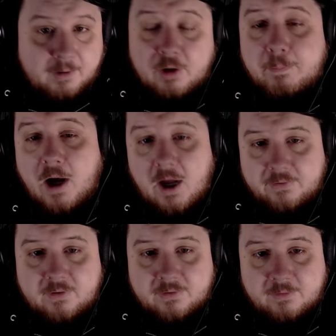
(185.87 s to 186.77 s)
You can
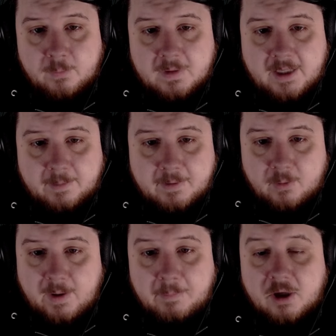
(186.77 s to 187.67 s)
pause this if you would like, by the
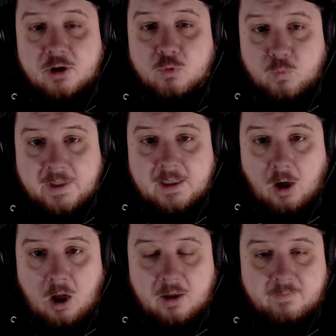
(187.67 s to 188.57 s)
way. I'm not going to read
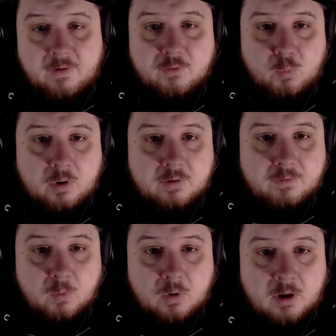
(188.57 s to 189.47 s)
all of this word
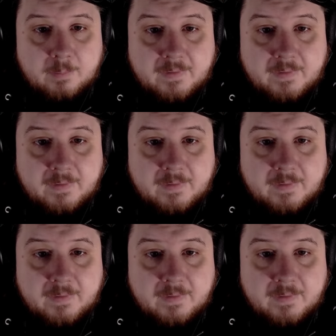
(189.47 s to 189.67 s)
for word,